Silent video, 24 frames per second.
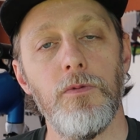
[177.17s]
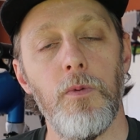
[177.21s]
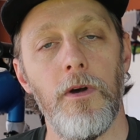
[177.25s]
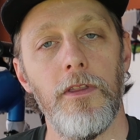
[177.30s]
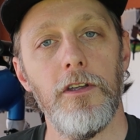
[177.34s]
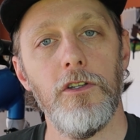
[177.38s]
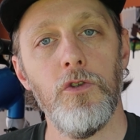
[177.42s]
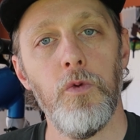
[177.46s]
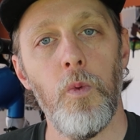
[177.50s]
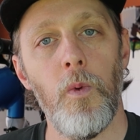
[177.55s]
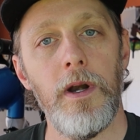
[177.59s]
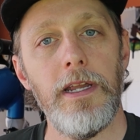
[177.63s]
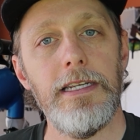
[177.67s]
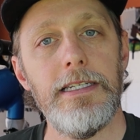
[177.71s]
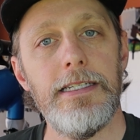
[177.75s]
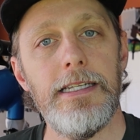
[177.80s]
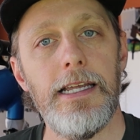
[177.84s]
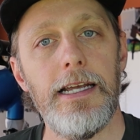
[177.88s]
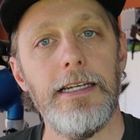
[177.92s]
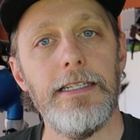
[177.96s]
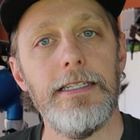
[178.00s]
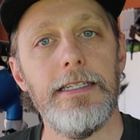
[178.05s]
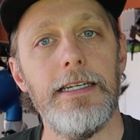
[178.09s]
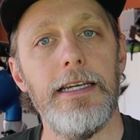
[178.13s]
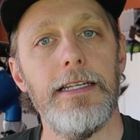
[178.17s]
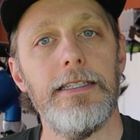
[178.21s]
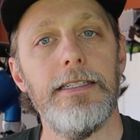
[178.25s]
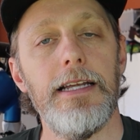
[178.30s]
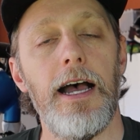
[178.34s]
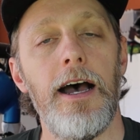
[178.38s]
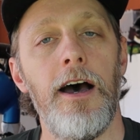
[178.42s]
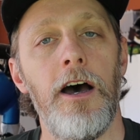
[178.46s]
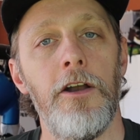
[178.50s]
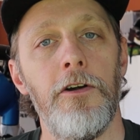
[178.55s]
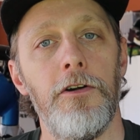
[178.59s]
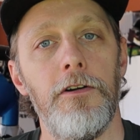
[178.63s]
while the 26 gets
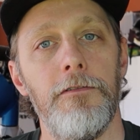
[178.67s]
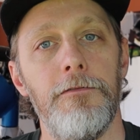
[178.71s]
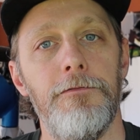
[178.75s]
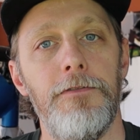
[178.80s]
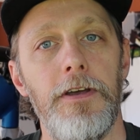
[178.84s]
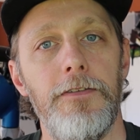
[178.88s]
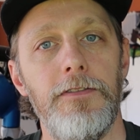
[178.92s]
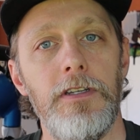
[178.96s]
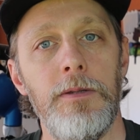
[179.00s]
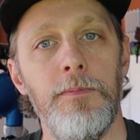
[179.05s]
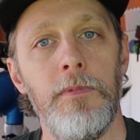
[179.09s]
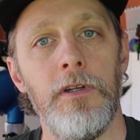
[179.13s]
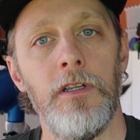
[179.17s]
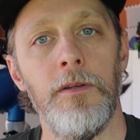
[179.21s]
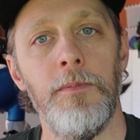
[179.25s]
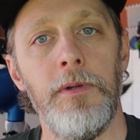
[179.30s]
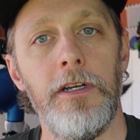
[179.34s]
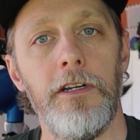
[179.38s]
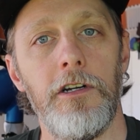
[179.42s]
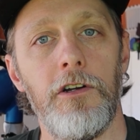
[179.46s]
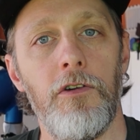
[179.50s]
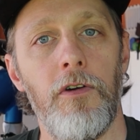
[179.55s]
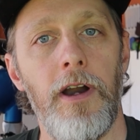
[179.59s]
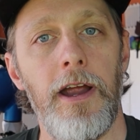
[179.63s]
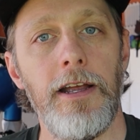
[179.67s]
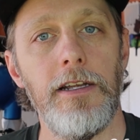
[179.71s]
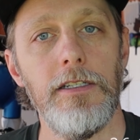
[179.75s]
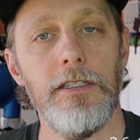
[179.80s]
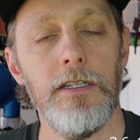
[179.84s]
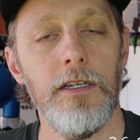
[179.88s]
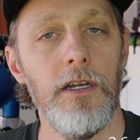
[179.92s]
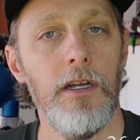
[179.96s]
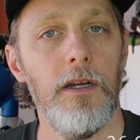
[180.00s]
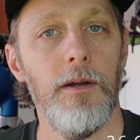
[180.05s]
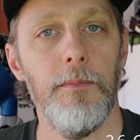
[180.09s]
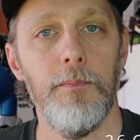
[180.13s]
150 millimeter
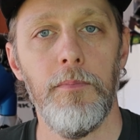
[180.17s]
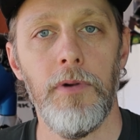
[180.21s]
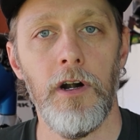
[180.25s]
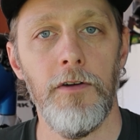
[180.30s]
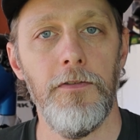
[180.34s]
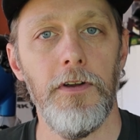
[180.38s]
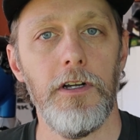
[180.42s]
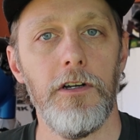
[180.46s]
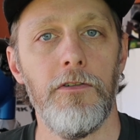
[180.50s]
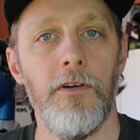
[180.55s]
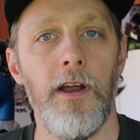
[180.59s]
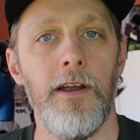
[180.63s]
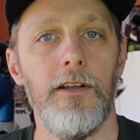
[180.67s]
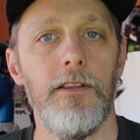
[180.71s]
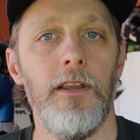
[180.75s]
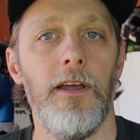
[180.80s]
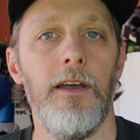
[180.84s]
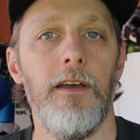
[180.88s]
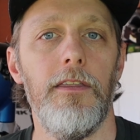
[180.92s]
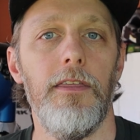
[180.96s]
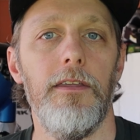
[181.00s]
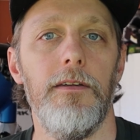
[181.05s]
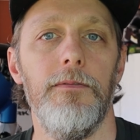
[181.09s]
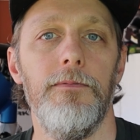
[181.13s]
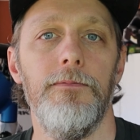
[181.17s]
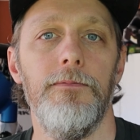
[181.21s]
cranks. Perfect crank length.